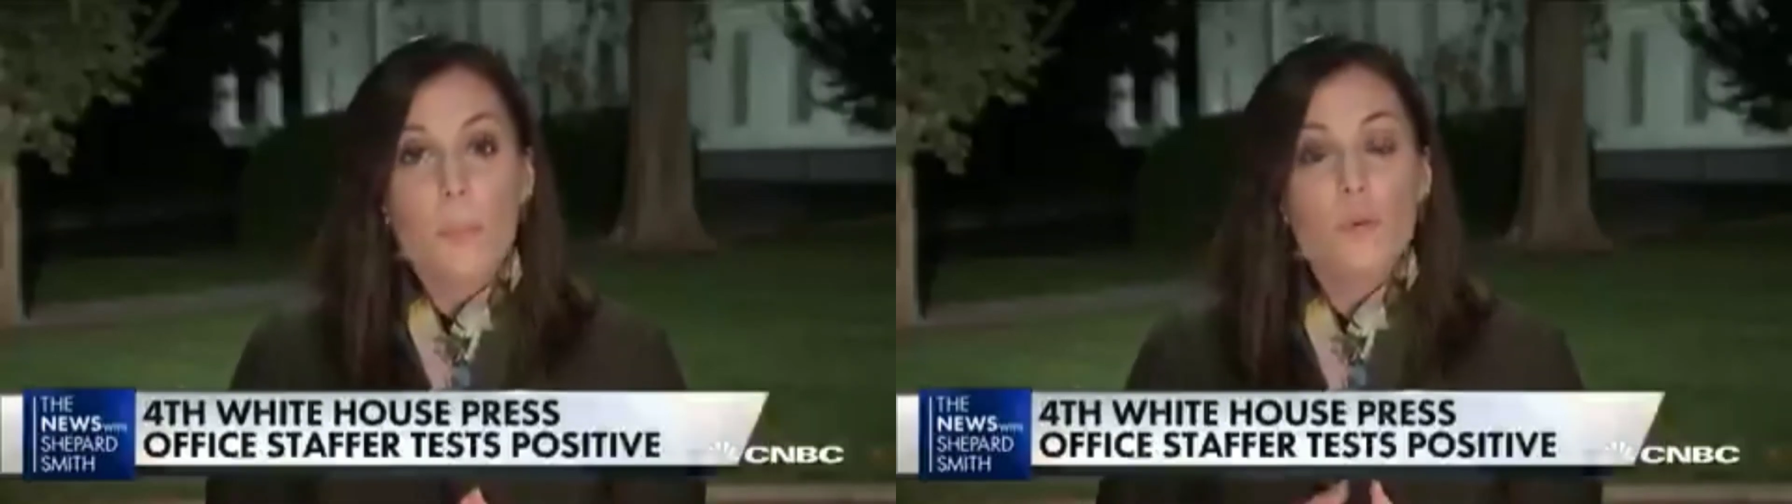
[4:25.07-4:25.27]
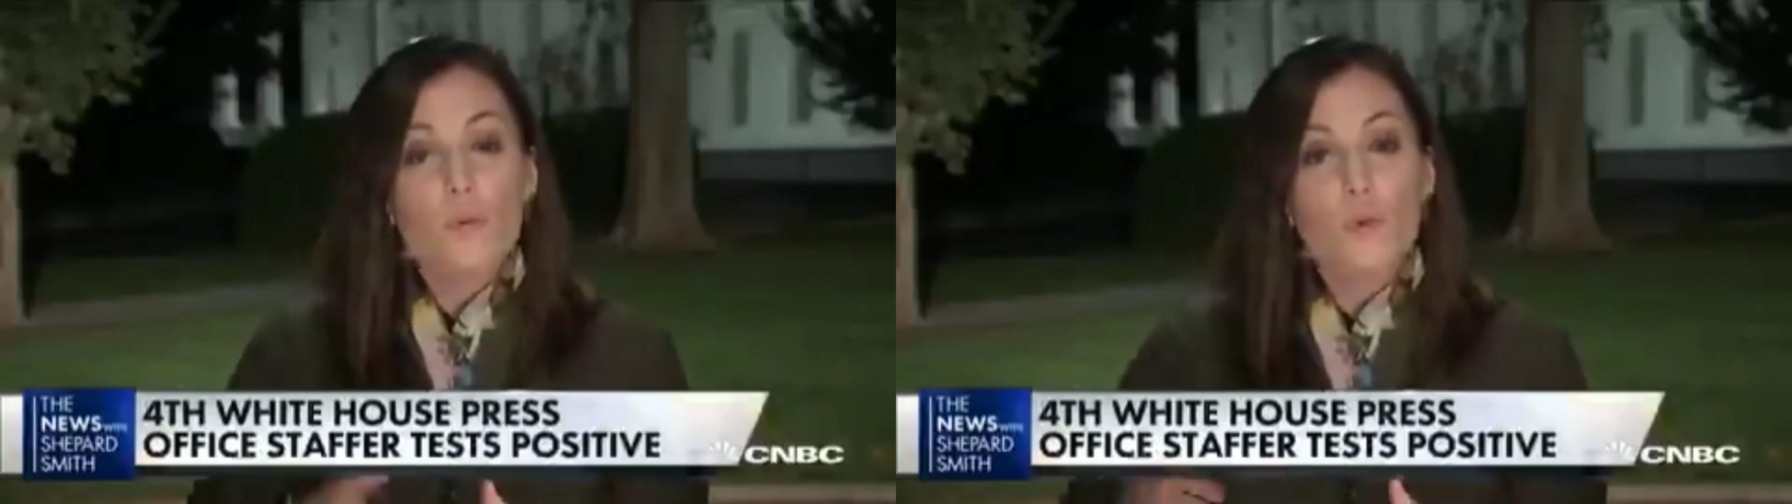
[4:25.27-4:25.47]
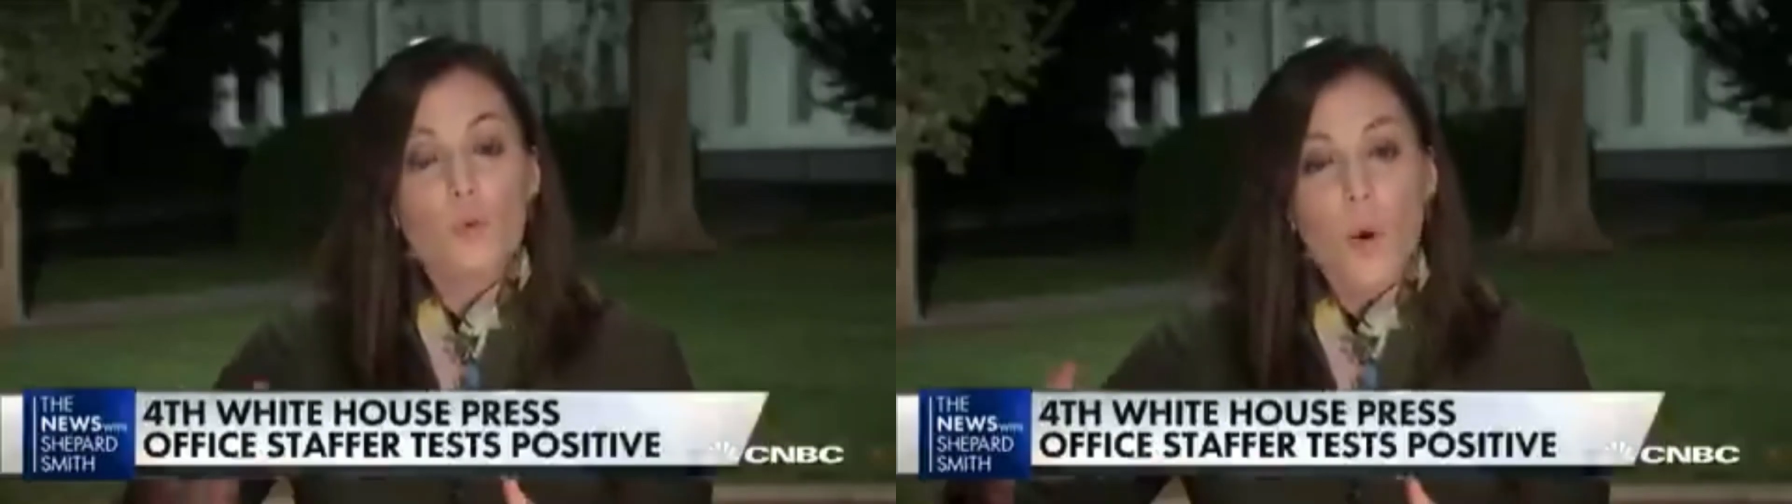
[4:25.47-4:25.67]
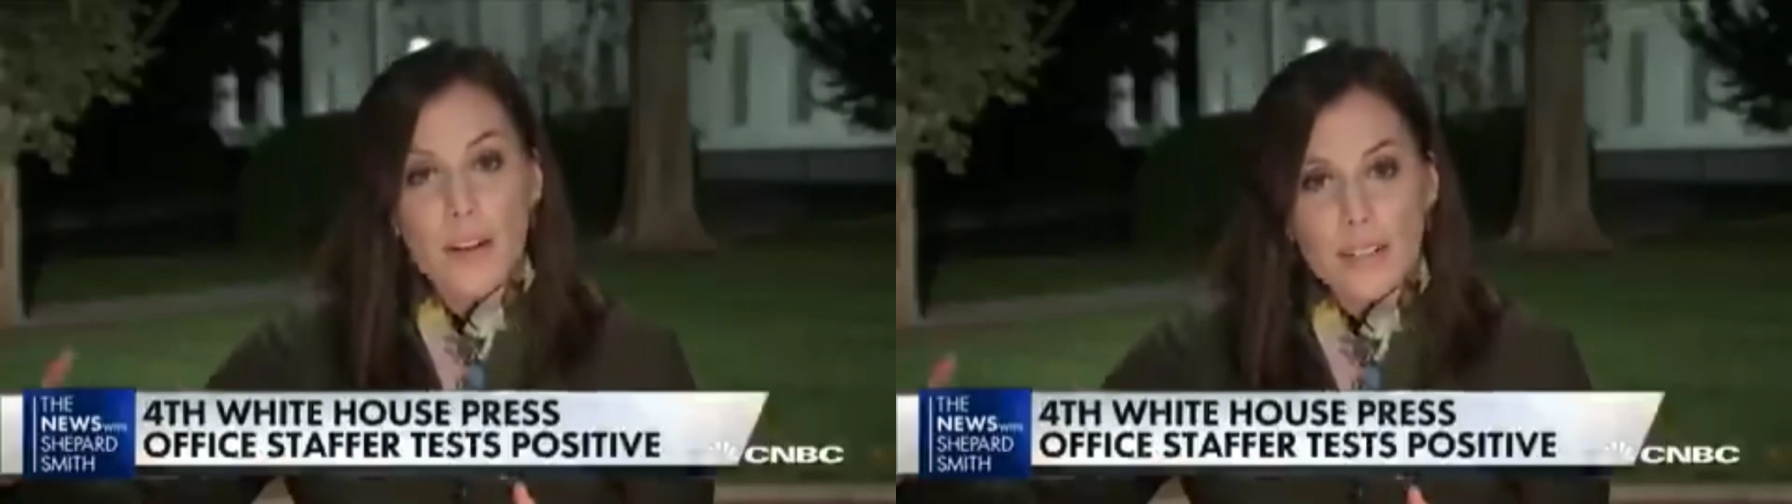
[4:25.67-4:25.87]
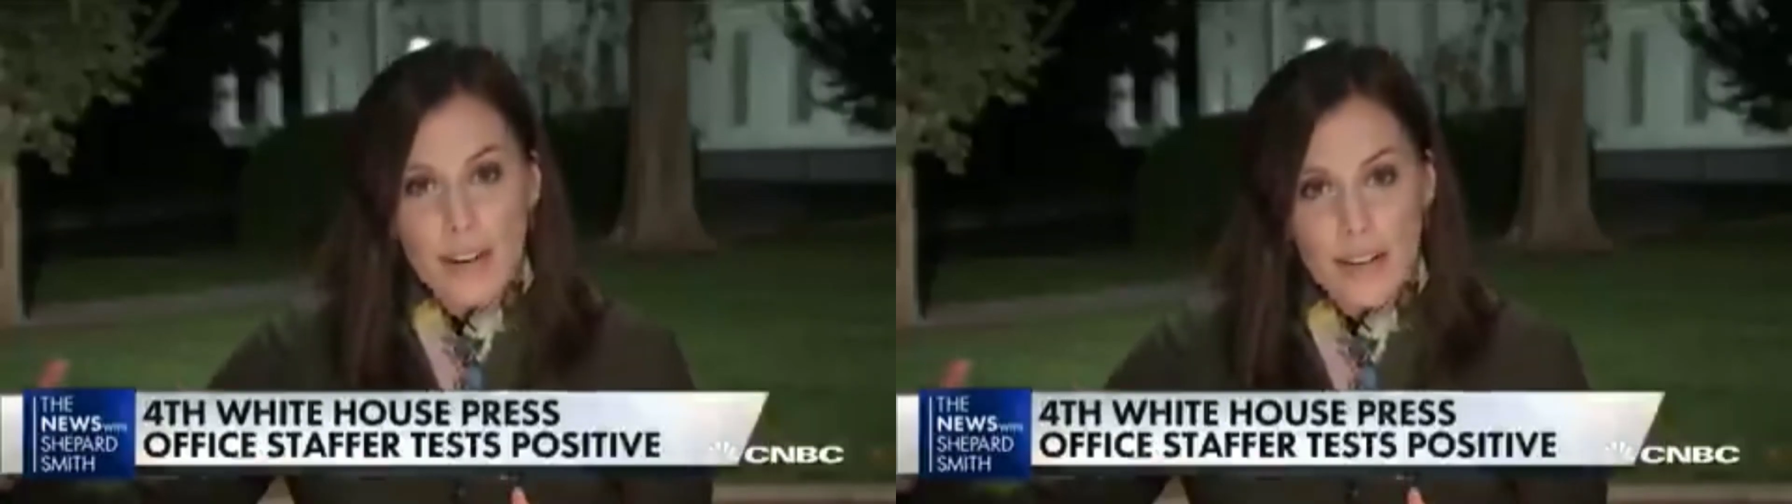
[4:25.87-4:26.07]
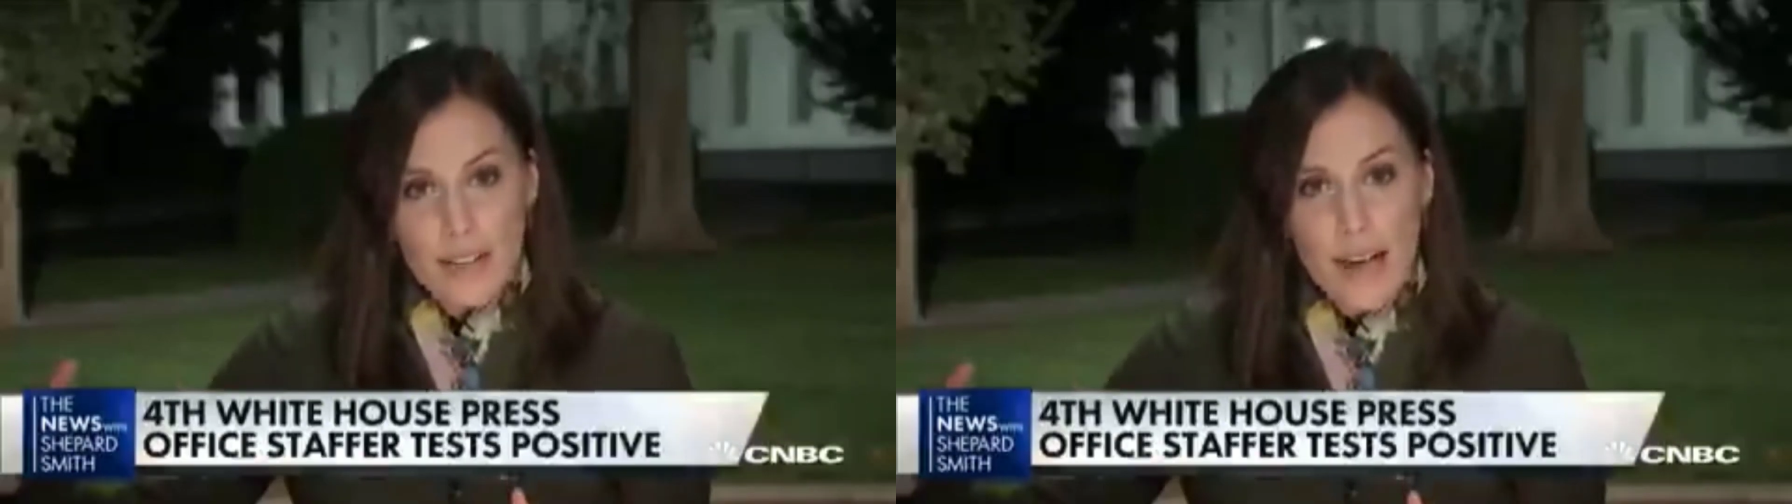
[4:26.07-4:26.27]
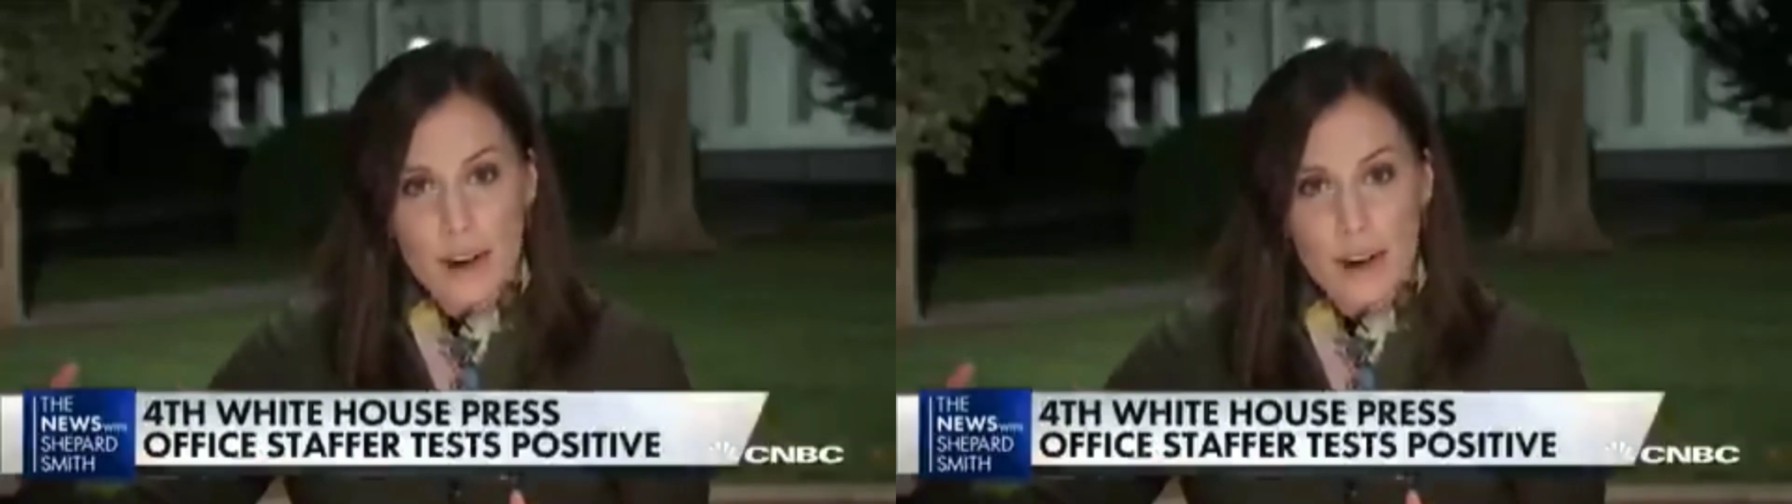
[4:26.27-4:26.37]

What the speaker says: up to 20 days